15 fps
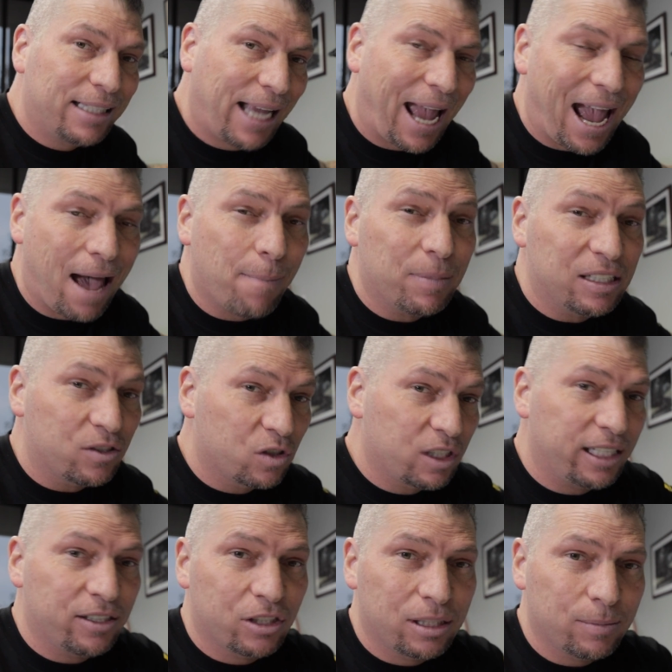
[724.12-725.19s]
D, C A M, and
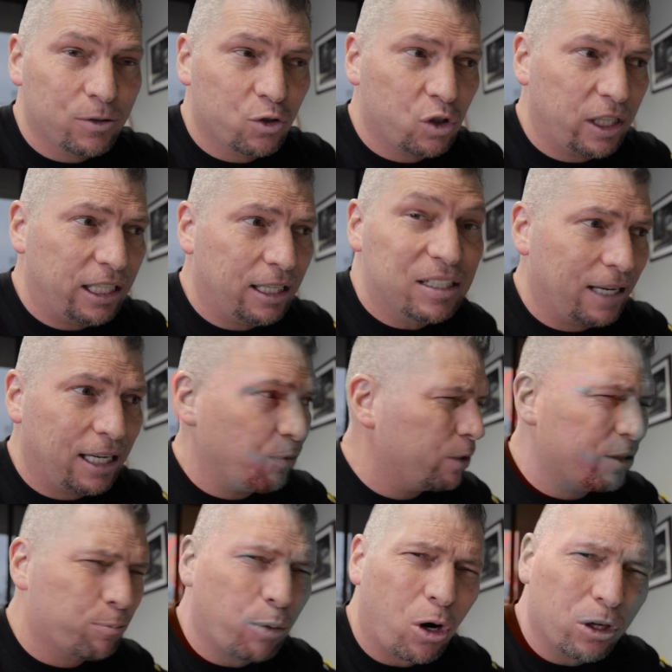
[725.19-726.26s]
C N C machining, and
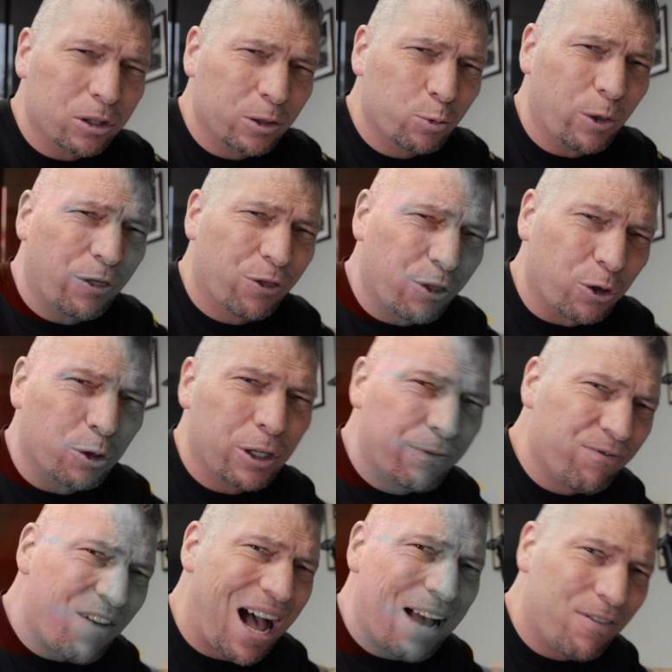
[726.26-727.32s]
we're partnered with three
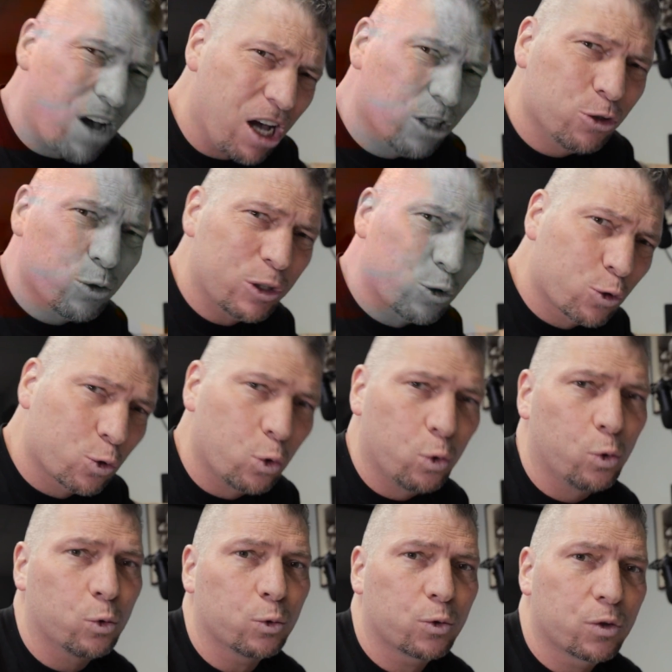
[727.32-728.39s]
thousand five hundred
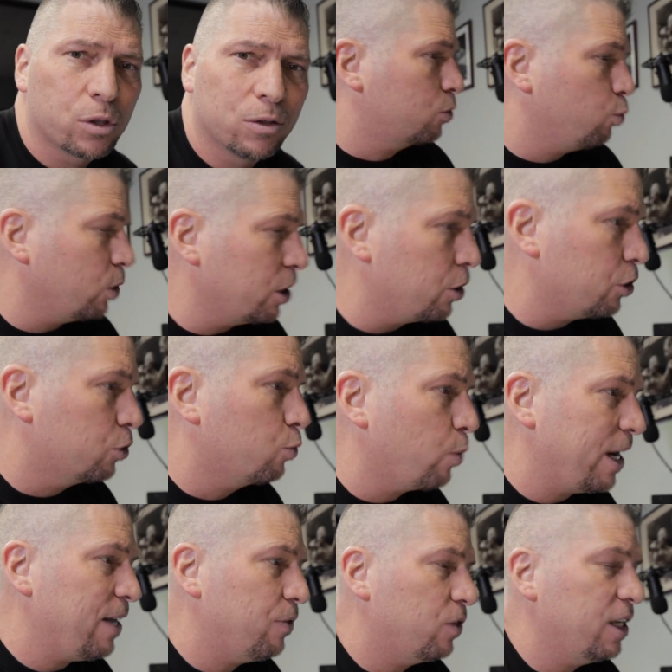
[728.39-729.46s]
schools. One of the
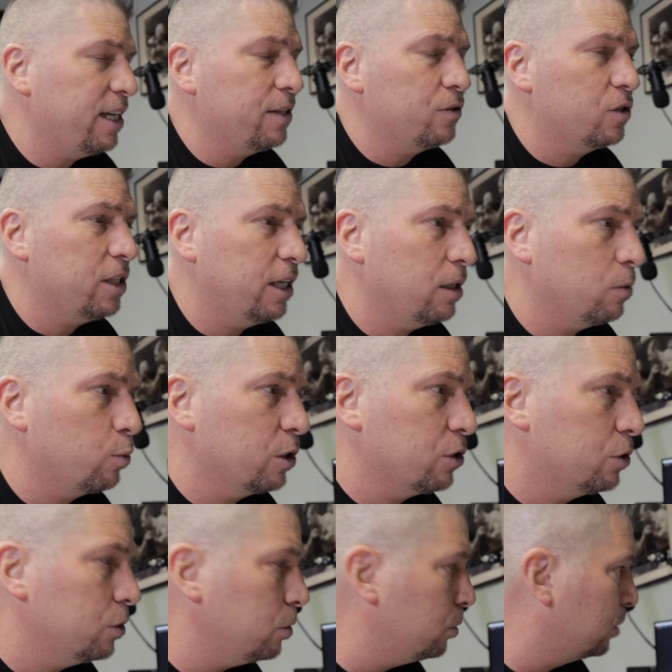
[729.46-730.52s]
great things that we're
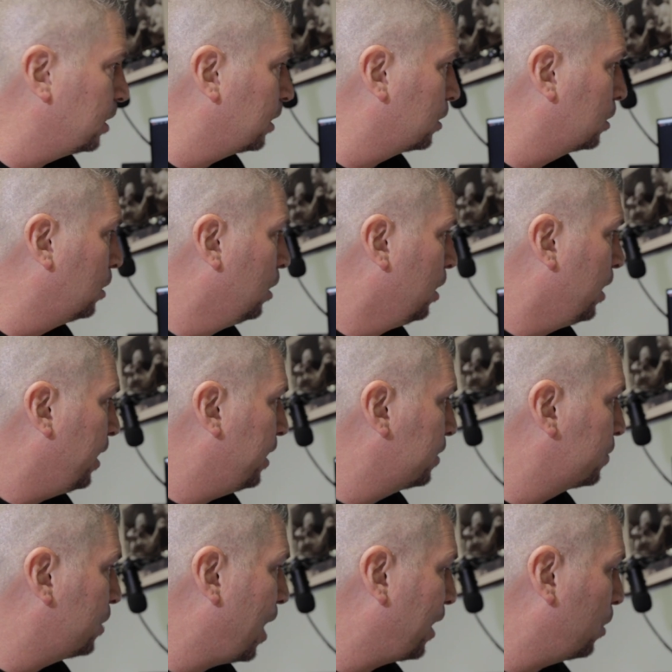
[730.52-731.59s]
doing
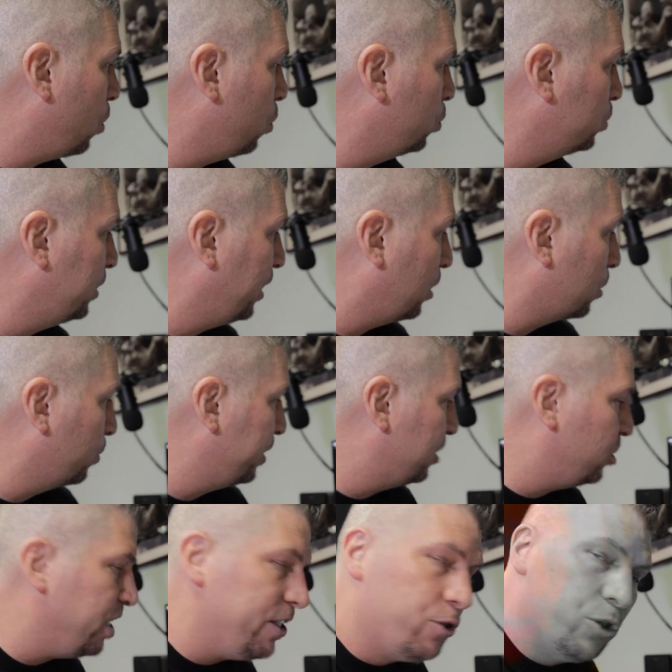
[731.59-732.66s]
is not only are we
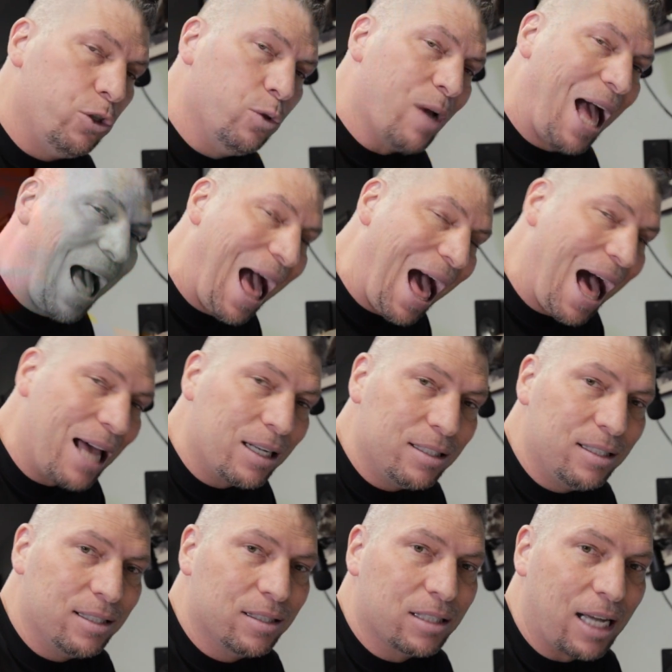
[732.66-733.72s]
teaching you how to
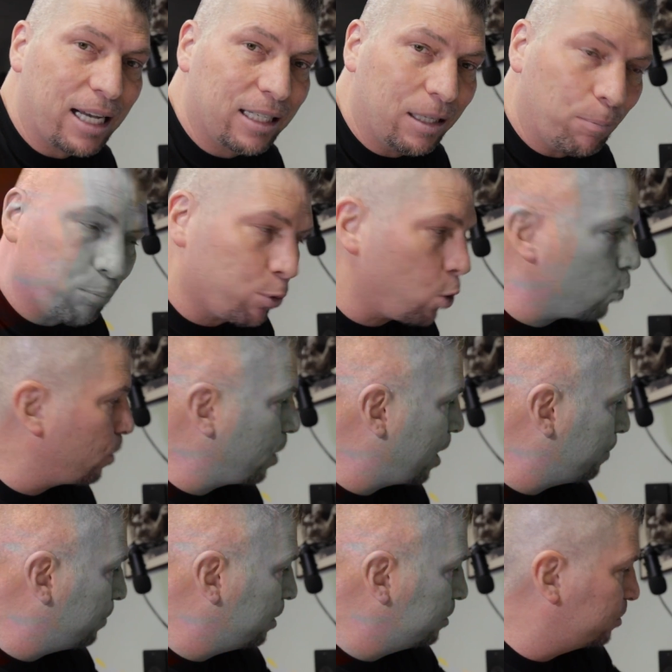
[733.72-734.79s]
design and
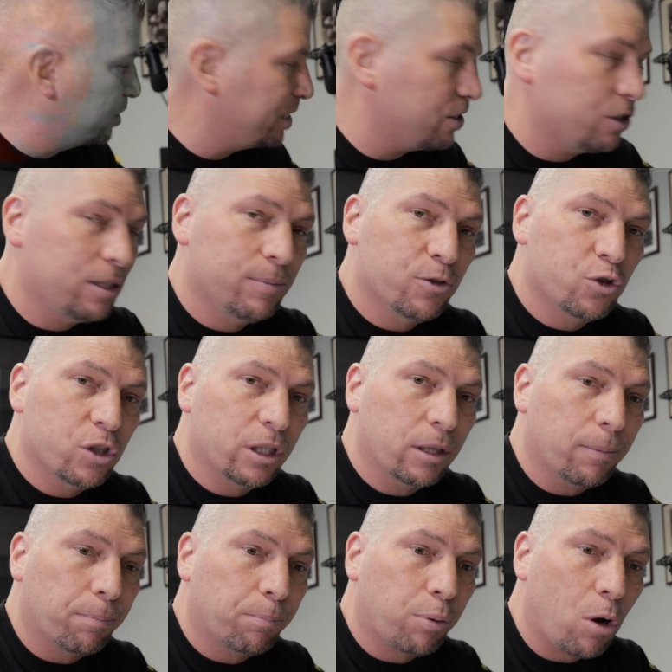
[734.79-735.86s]
program and C N C machine
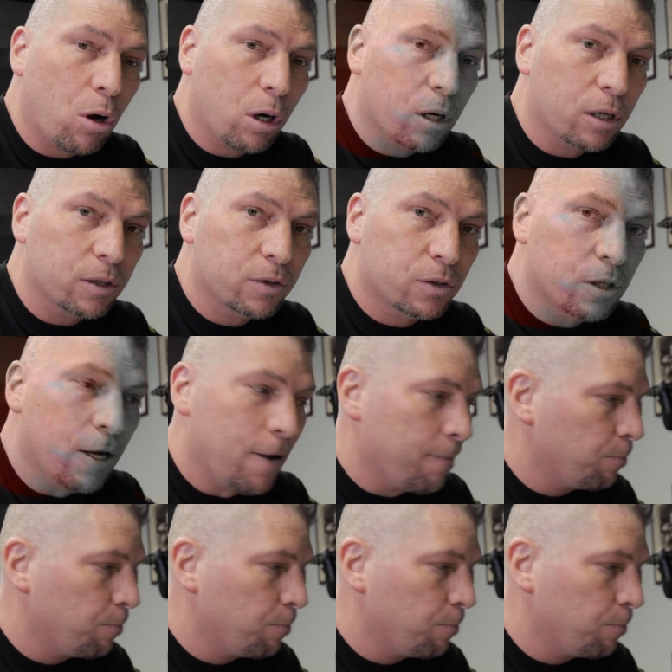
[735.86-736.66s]
the parts,